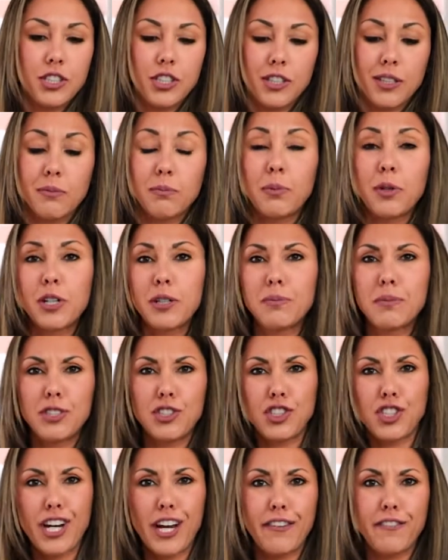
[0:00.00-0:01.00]
You can put them in
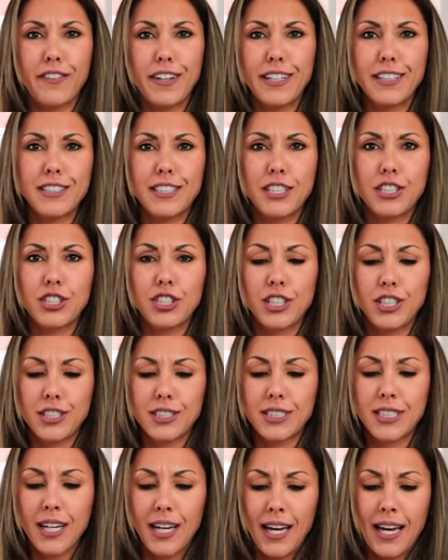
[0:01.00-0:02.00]
chafing
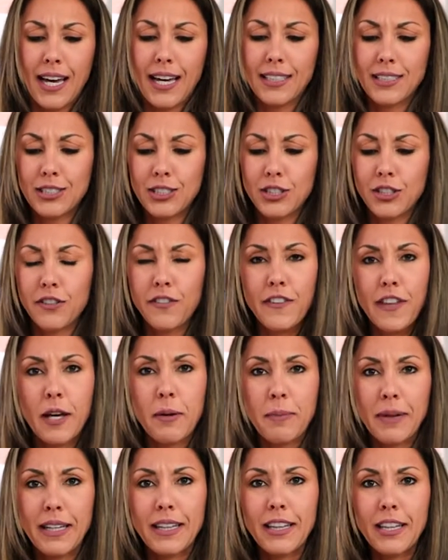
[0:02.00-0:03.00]
dishes and serve
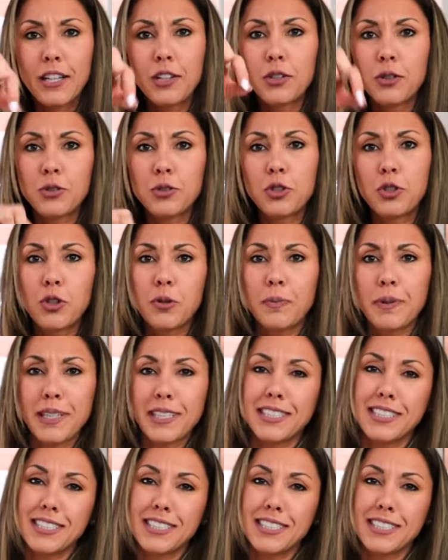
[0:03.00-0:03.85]
them in little toothpick